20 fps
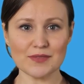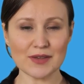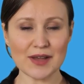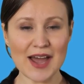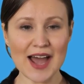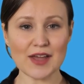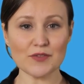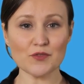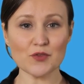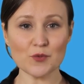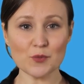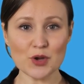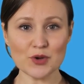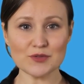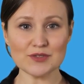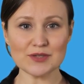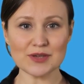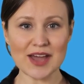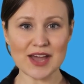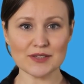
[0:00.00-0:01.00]
Every
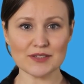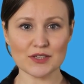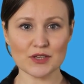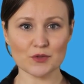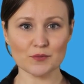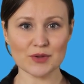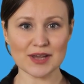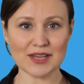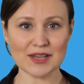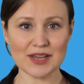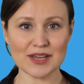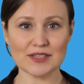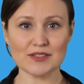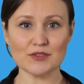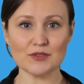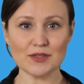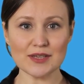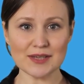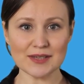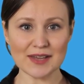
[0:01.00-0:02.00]
person has a unique
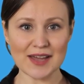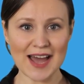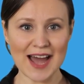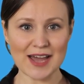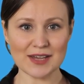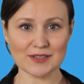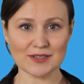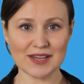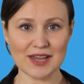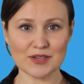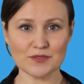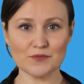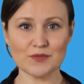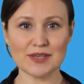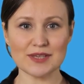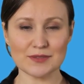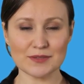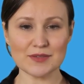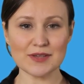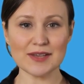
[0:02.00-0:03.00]
history and set of
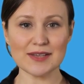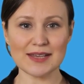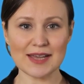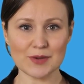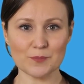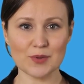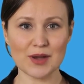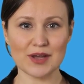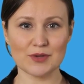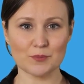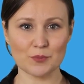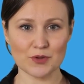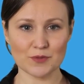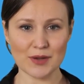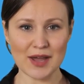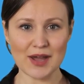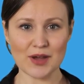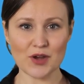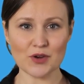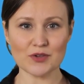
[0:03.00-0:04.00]
needs that must be
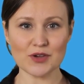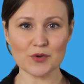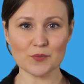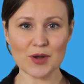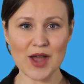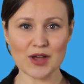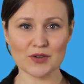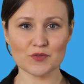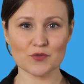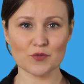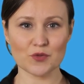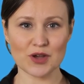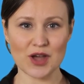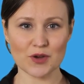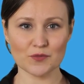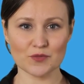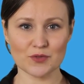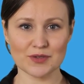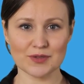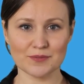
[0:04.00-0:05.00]
met on their path to
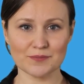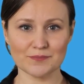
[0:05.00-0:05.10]
recovery.